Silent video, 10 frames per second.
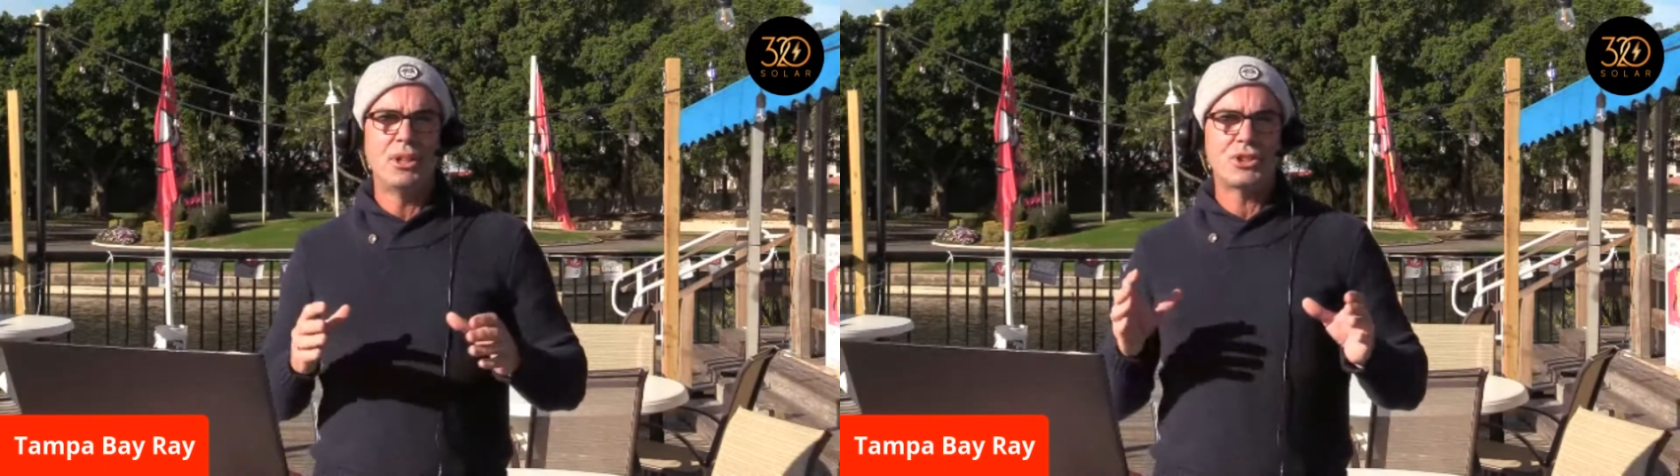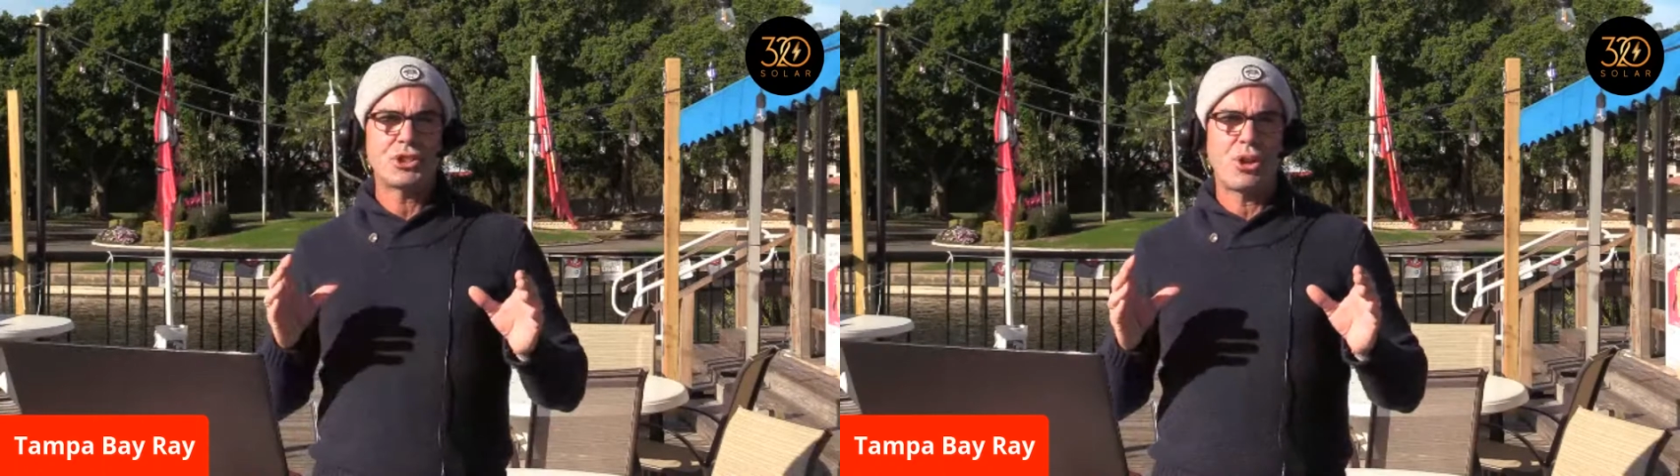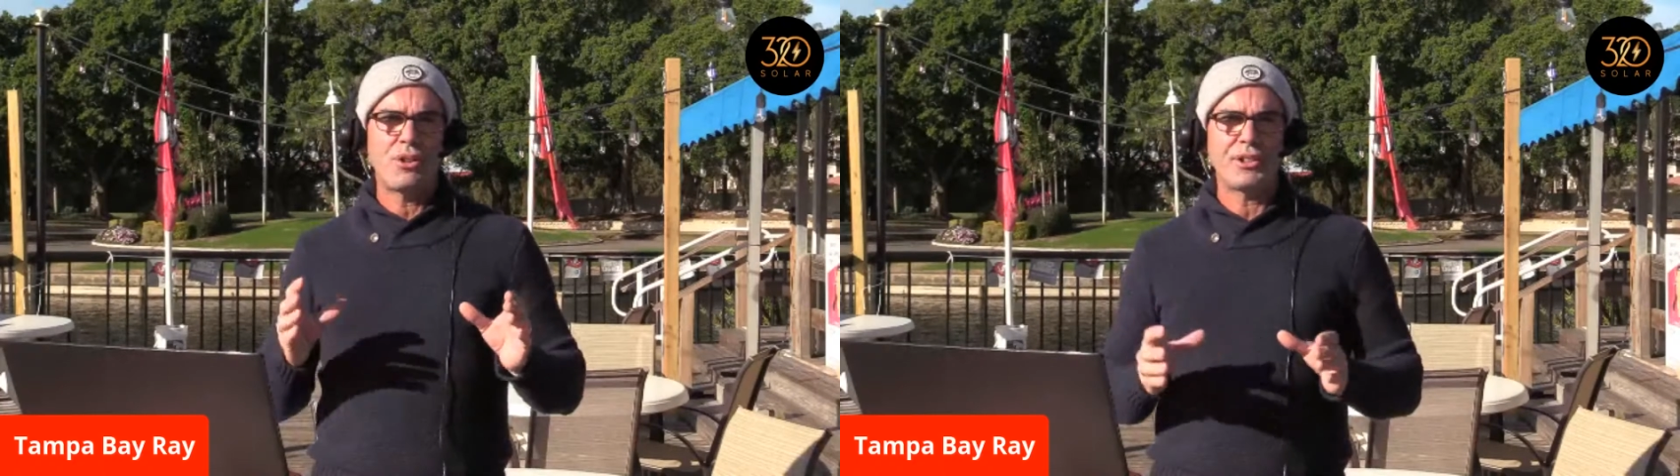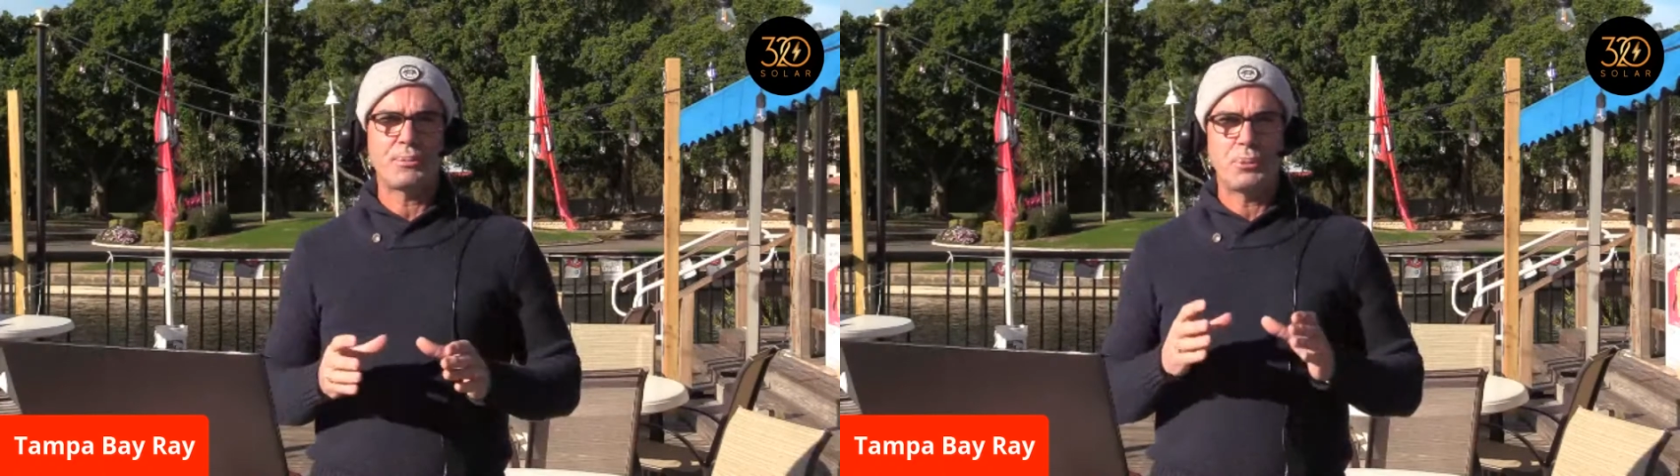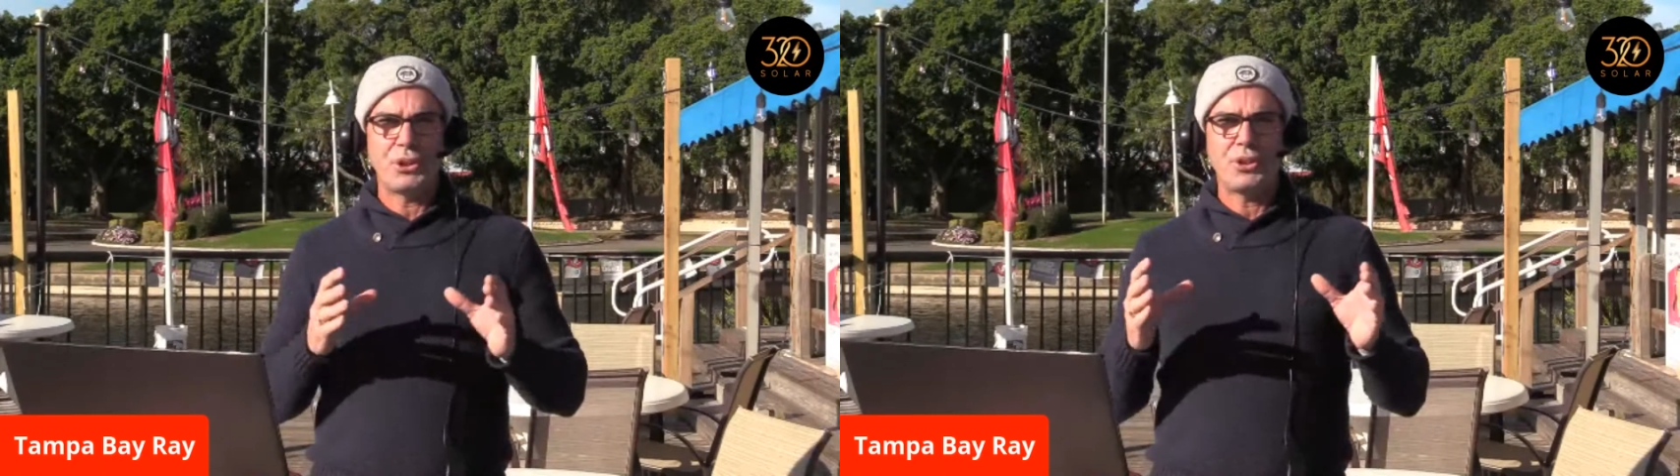starting to
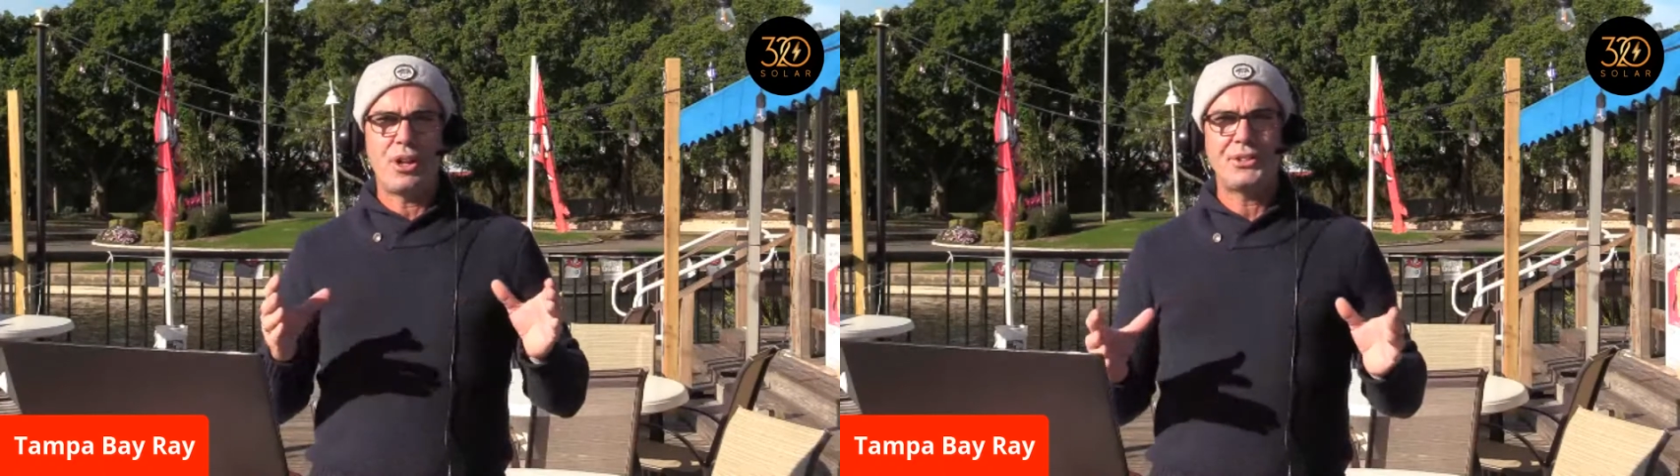put it all